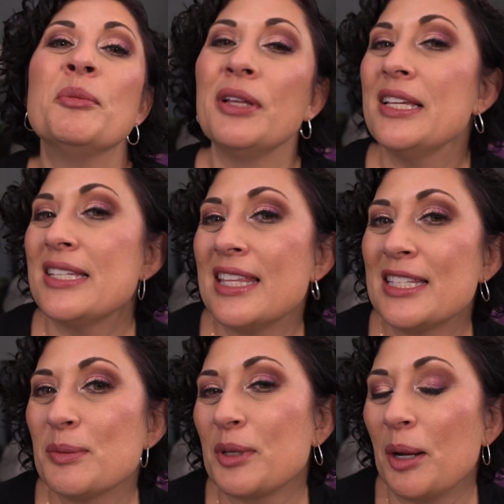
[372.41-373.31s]
Please hit that
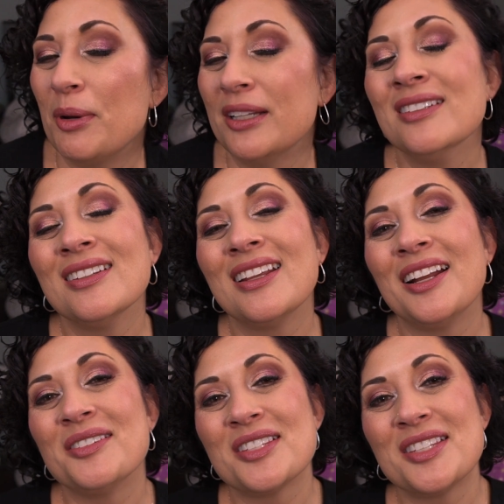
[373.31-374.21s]
subscribe button and
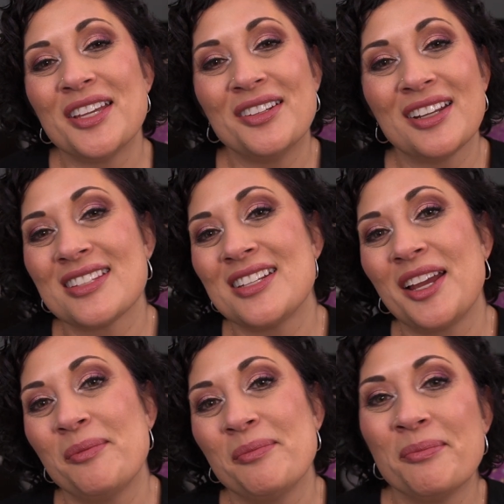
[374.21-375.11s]
I will see y'all next
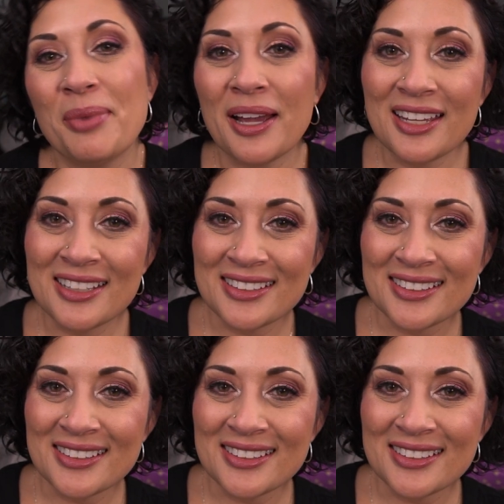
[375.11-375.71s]
time. Bye.